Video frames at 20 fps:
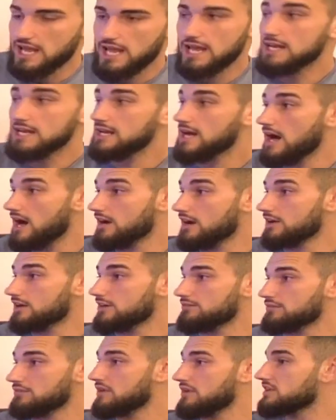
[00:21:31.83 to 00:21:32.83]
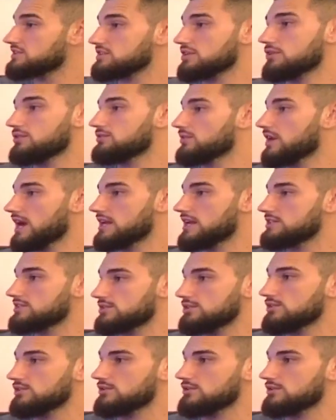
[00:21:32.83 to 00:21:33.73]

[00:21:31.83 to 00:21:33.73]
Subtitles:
And Conor for his own right too,